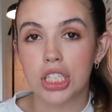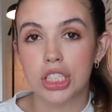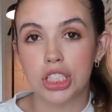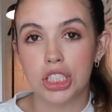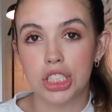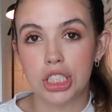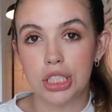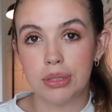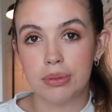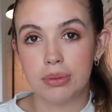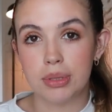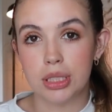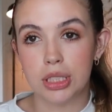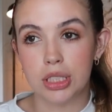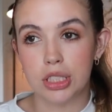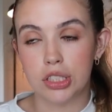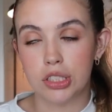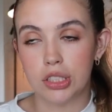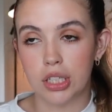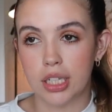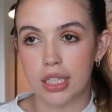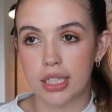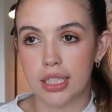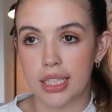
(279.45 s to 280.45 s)
She was
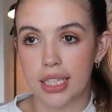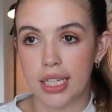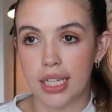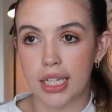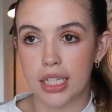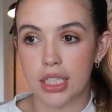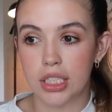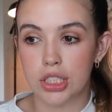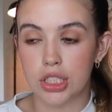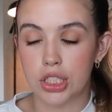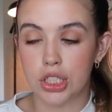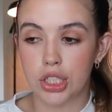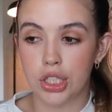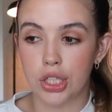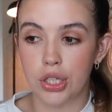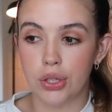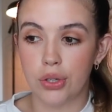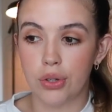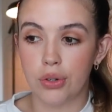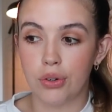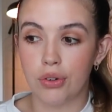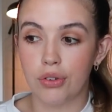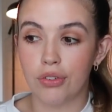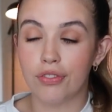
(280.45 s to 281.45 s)
struggling
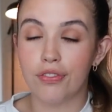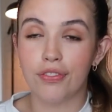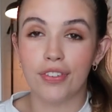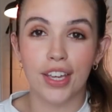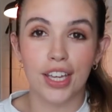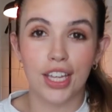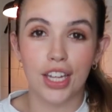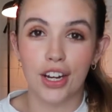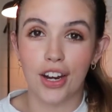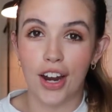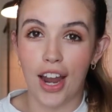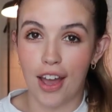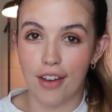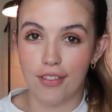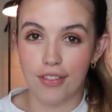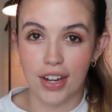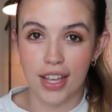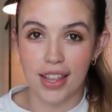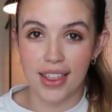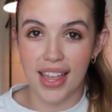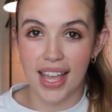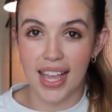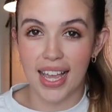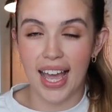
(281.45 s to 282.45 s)
to figure
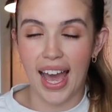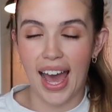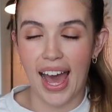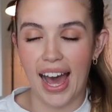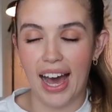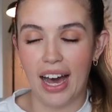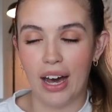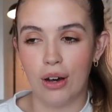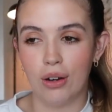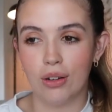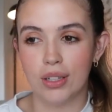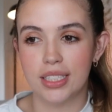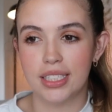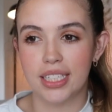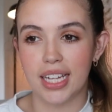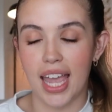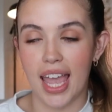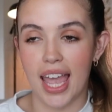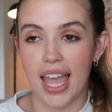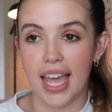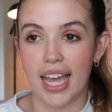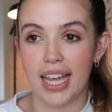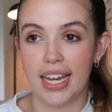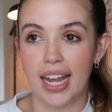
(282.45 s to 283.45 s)
everything out,
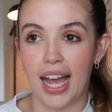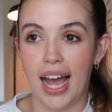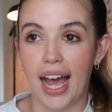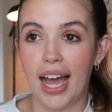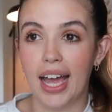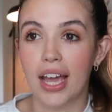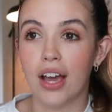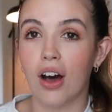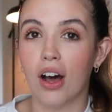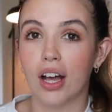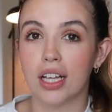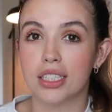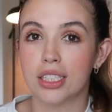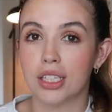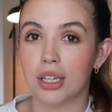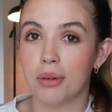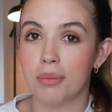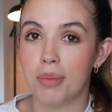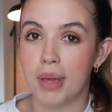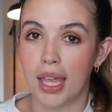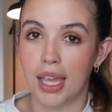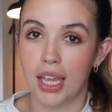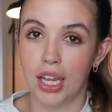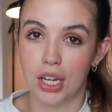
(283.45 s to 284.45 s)
and I also,
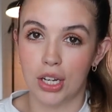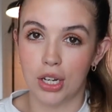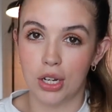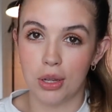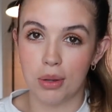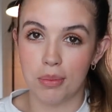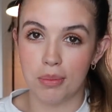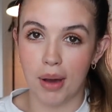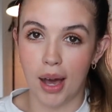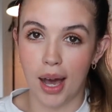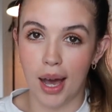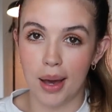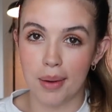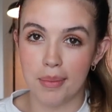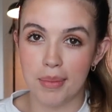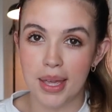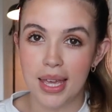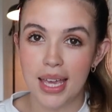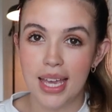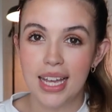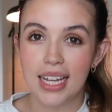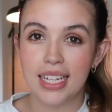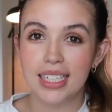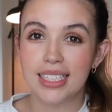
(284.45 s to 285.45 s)
being a new mom,
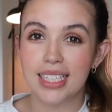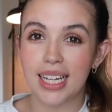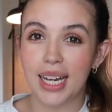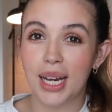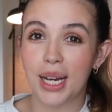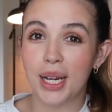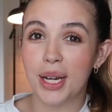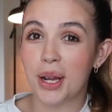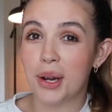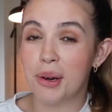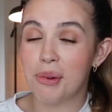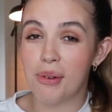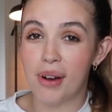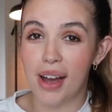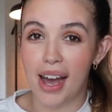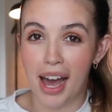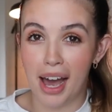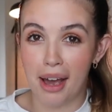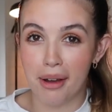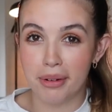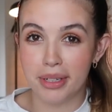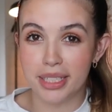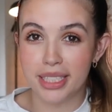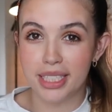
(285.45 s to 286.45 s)
didn't know what
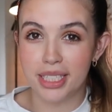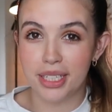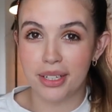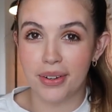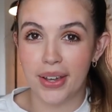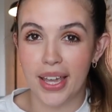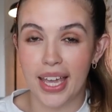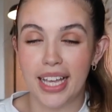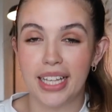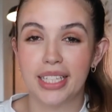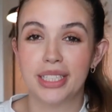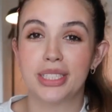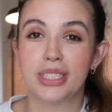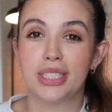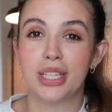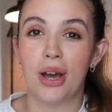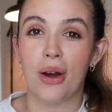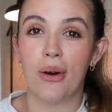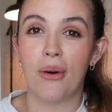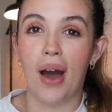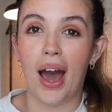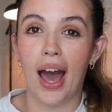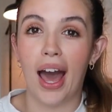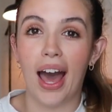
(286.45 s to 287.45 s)
I was doing.
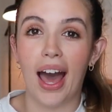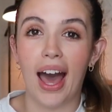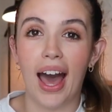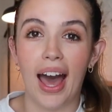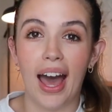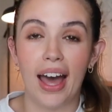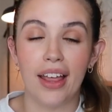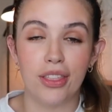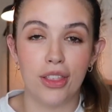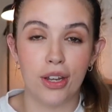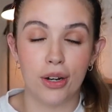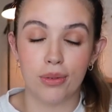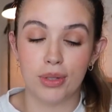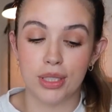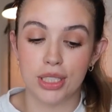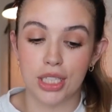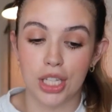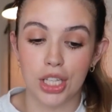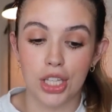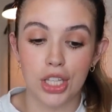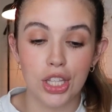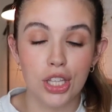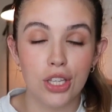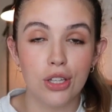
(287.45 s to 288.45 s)
So there was
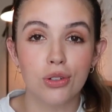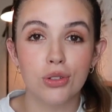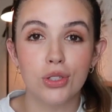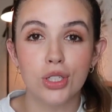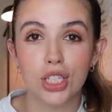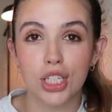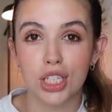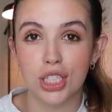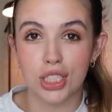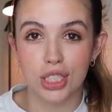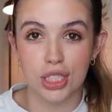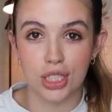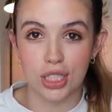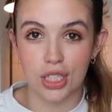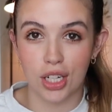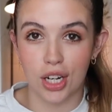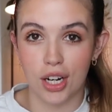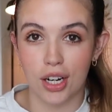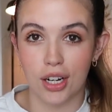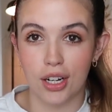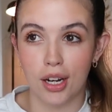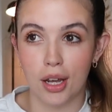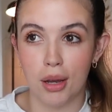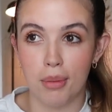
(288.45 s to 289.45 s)
a huge
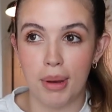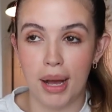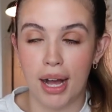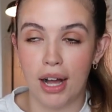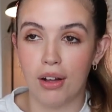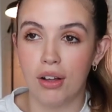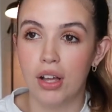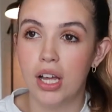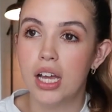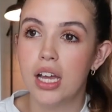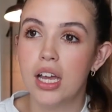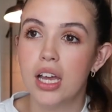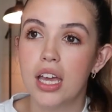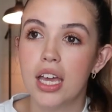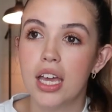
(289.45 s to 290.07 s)
concern about